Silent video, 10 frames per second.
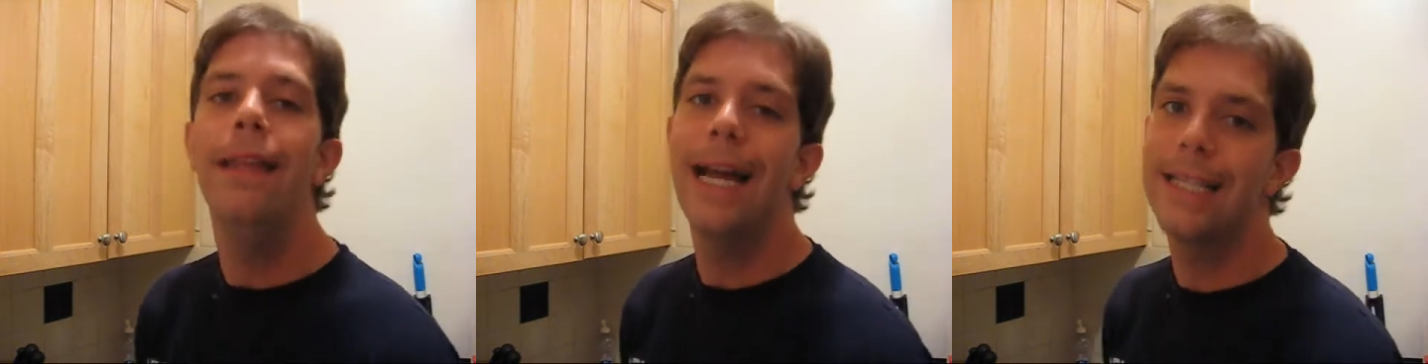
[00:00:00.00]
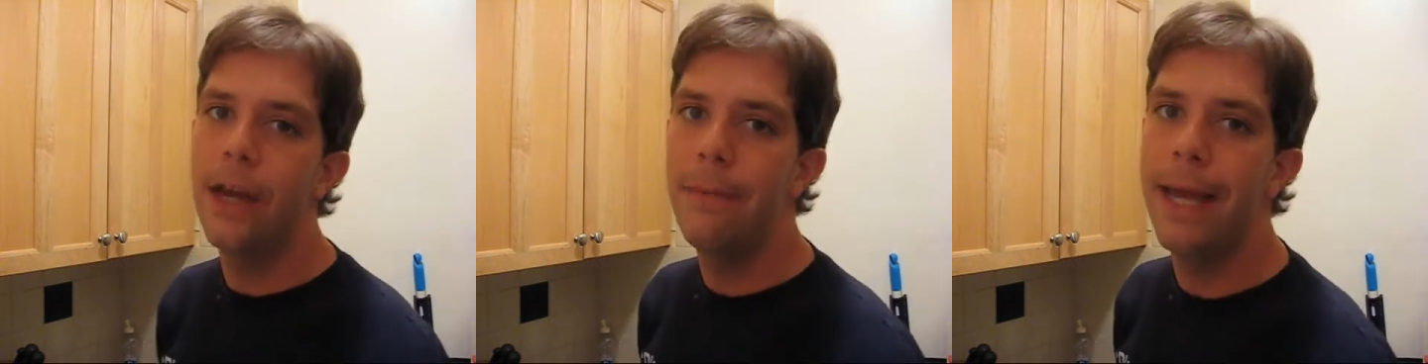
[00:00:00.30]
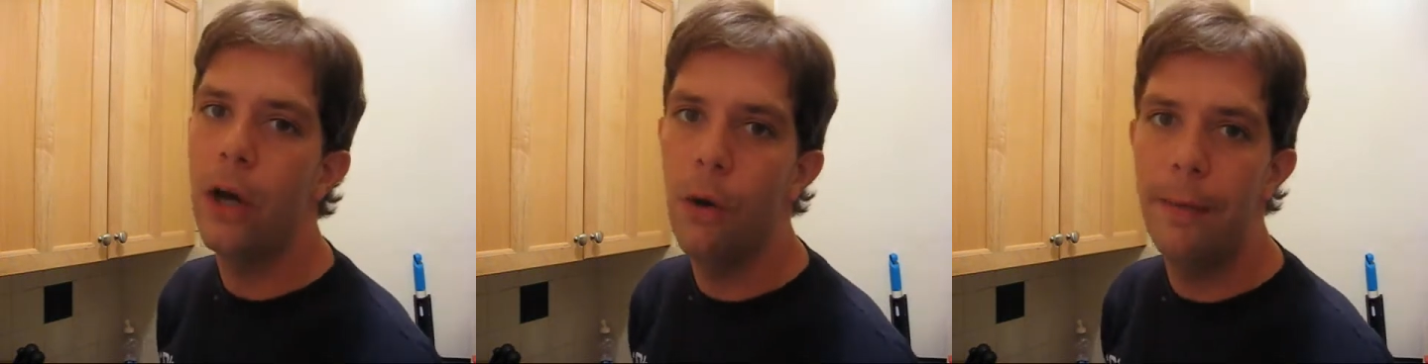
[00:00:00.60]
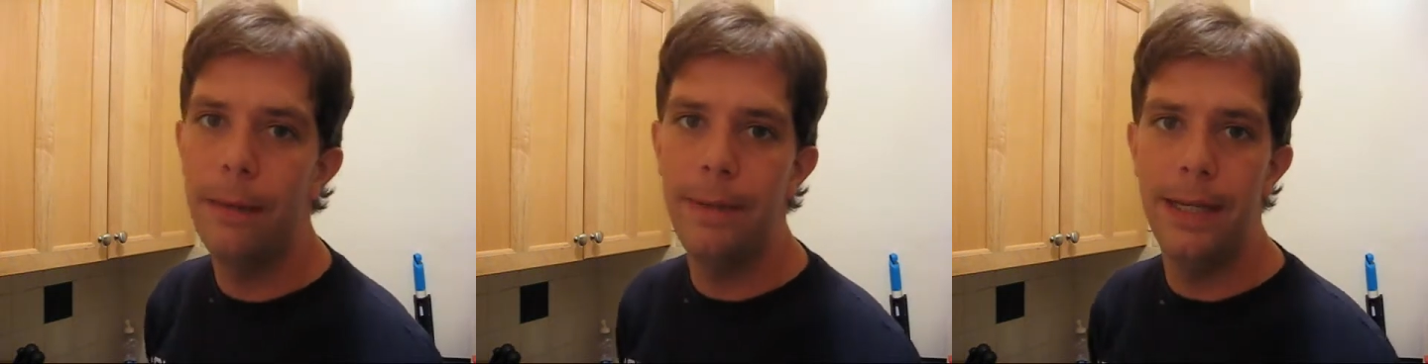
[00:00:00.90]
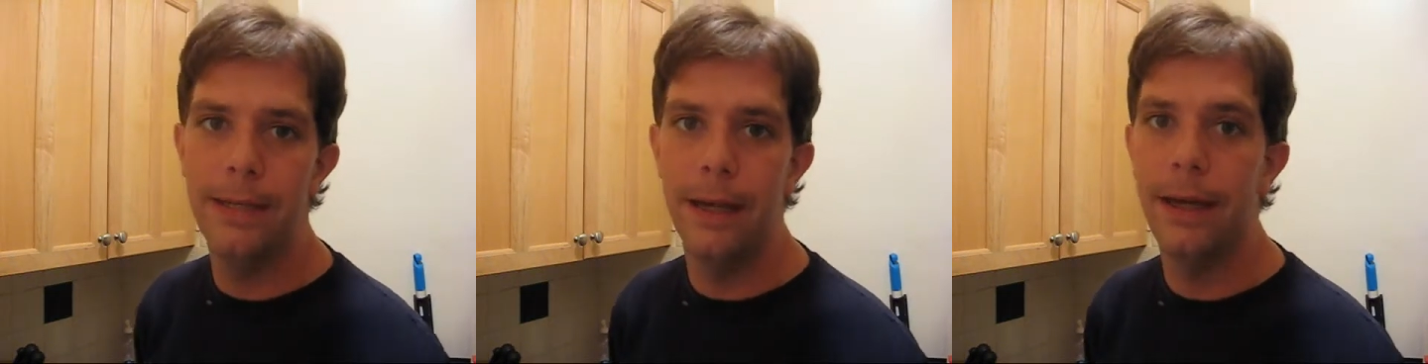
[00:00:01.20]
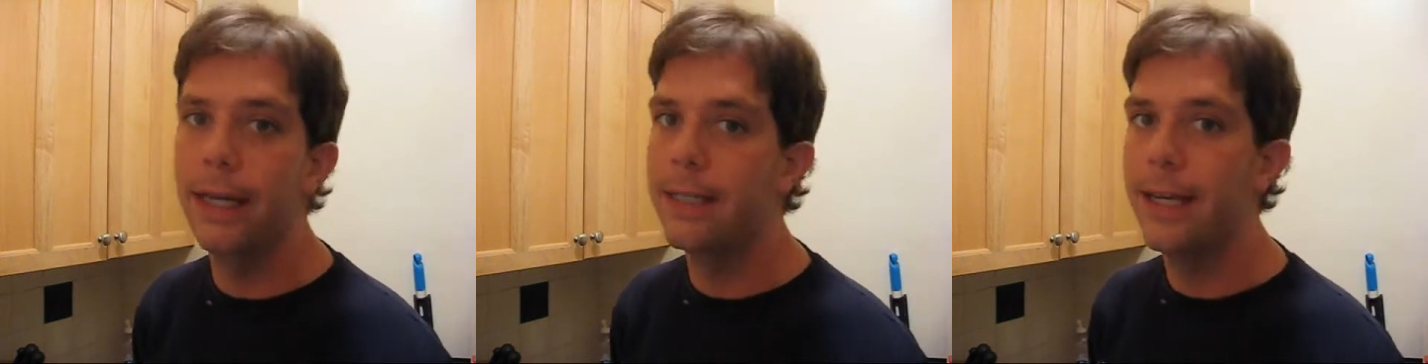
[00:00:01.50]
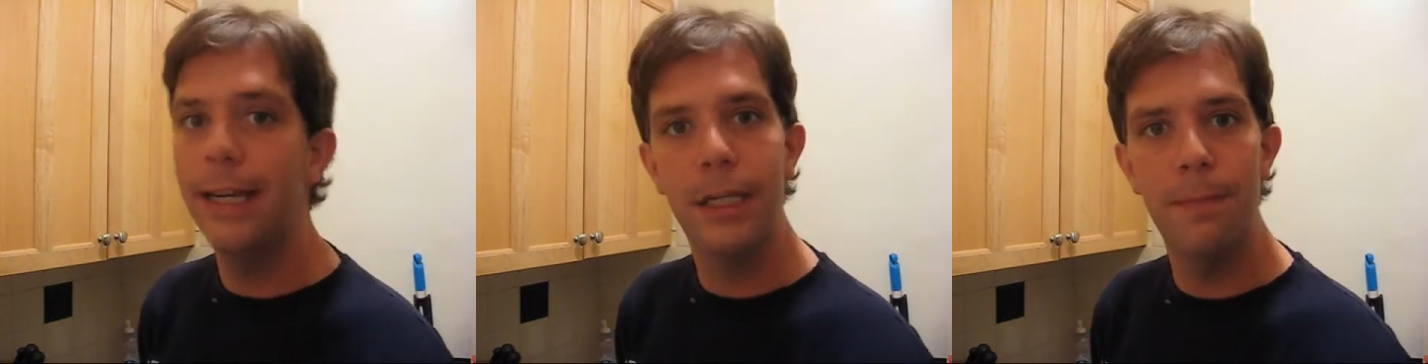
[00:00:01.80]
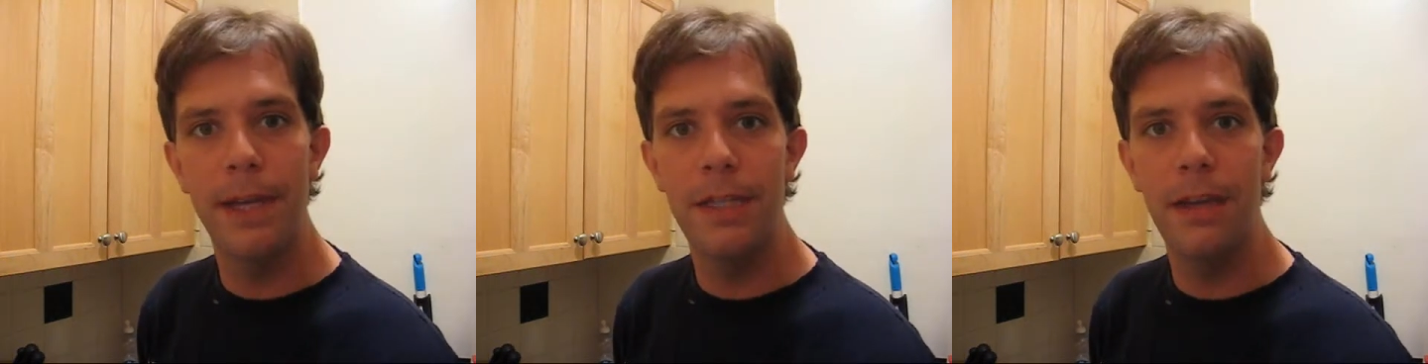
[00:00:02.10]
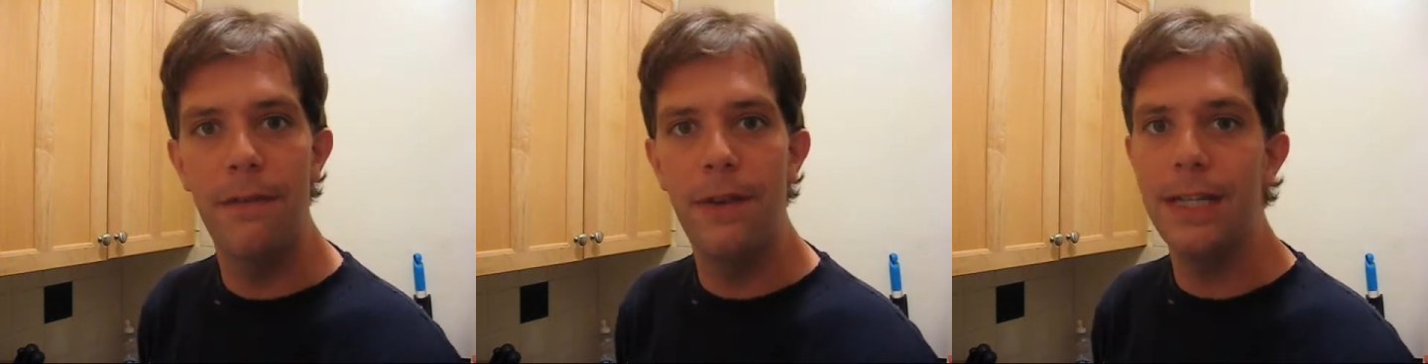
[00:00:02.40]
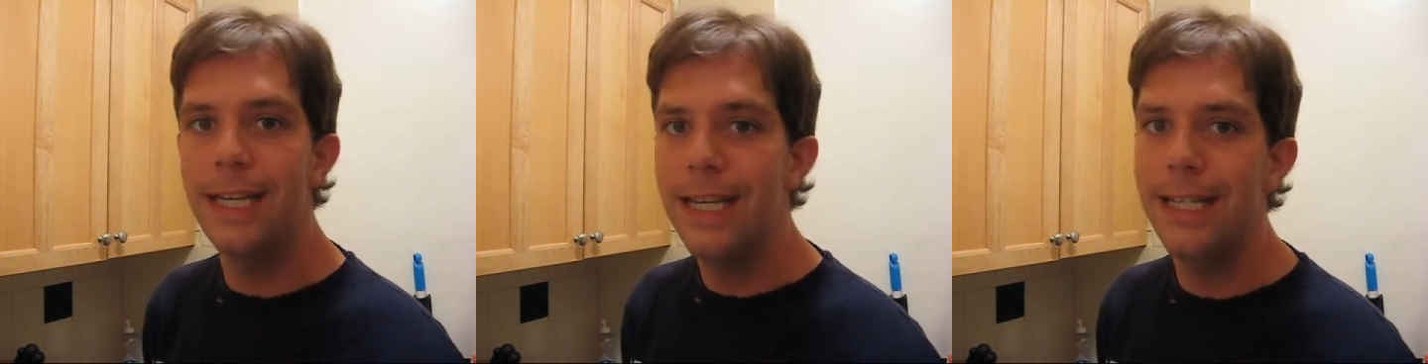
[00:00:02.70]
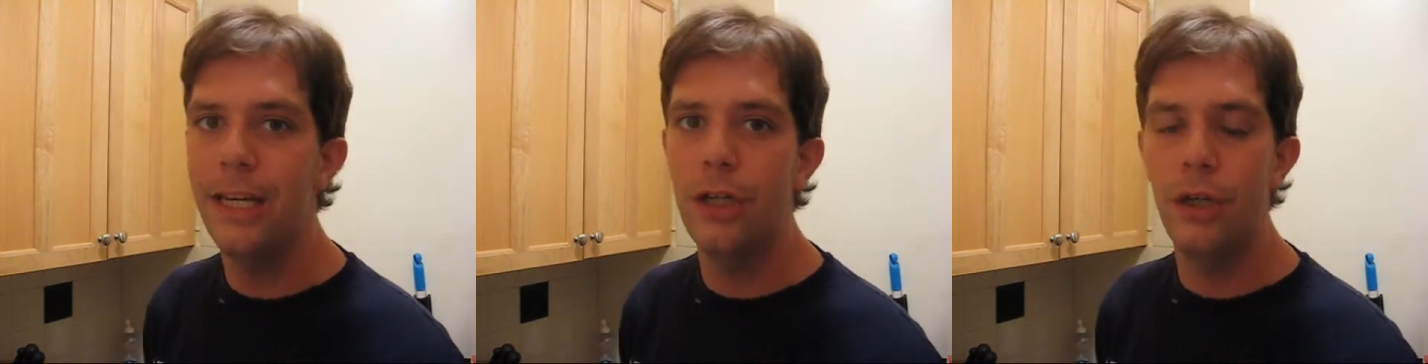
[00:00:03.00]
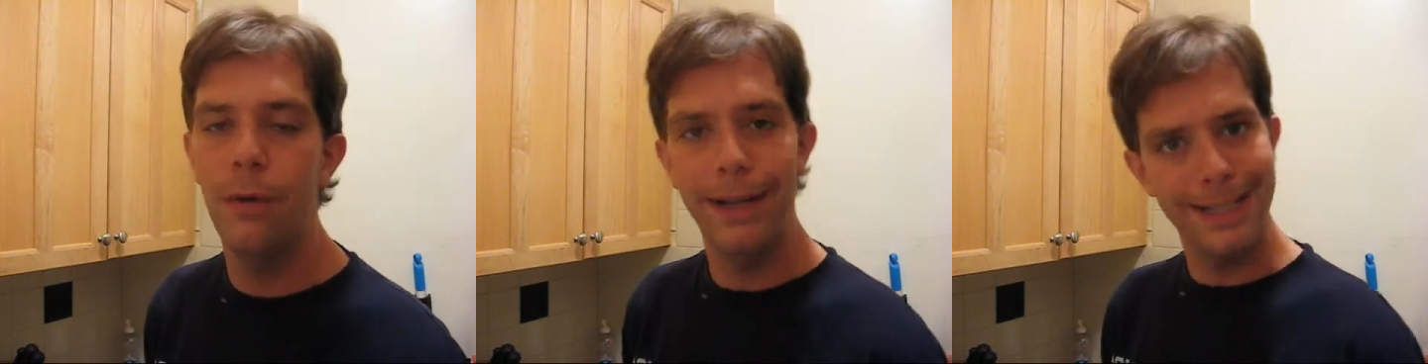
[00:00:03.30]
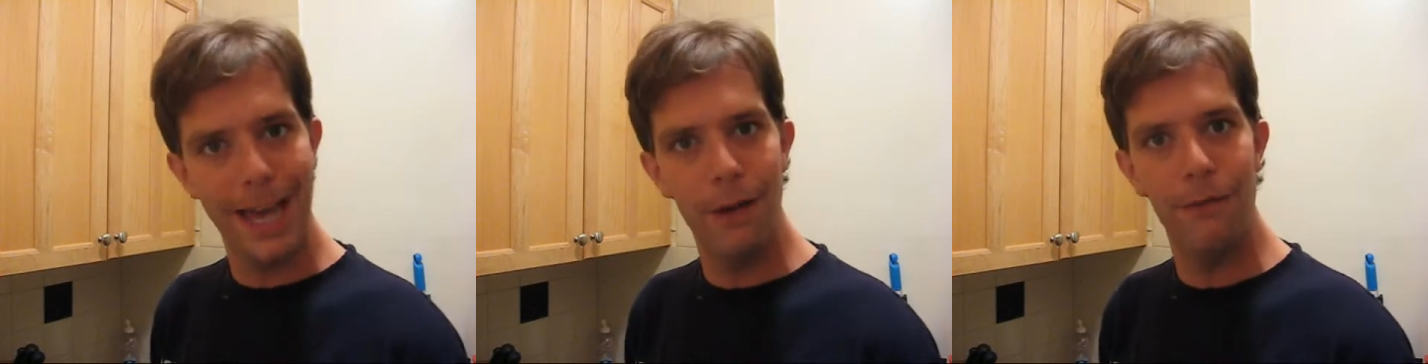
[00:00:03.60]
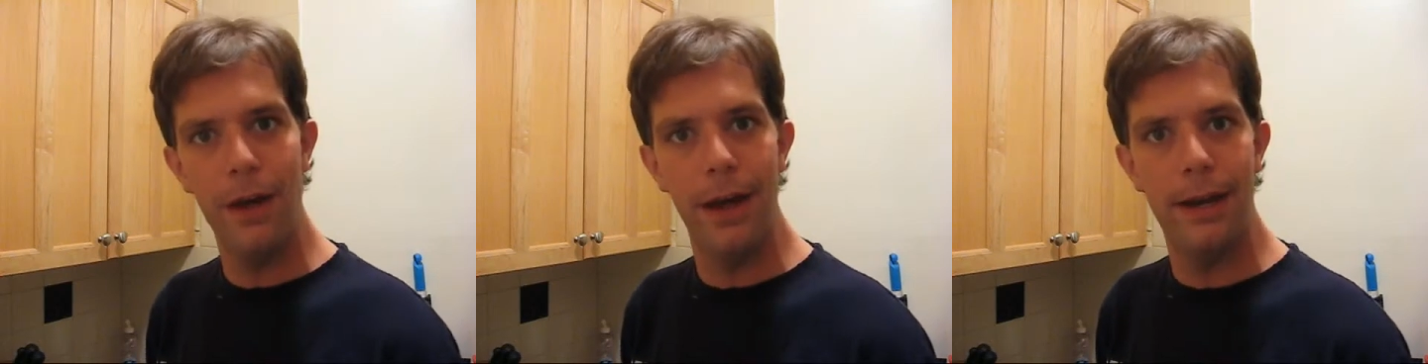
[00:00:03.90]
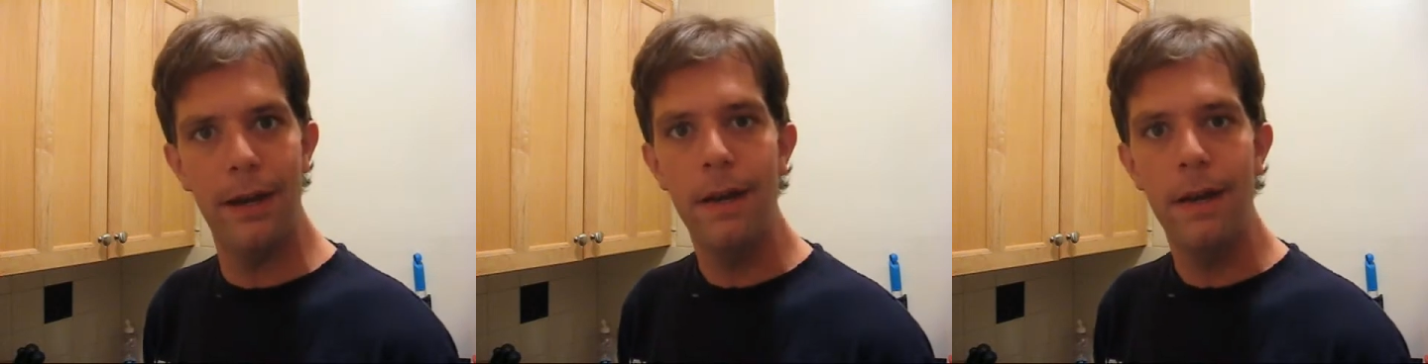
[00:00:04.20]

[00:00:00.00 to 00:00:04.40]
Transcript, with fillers: That's how you make homemade pizza. It's inexpensive, it's easy to do, and it's kind of fun.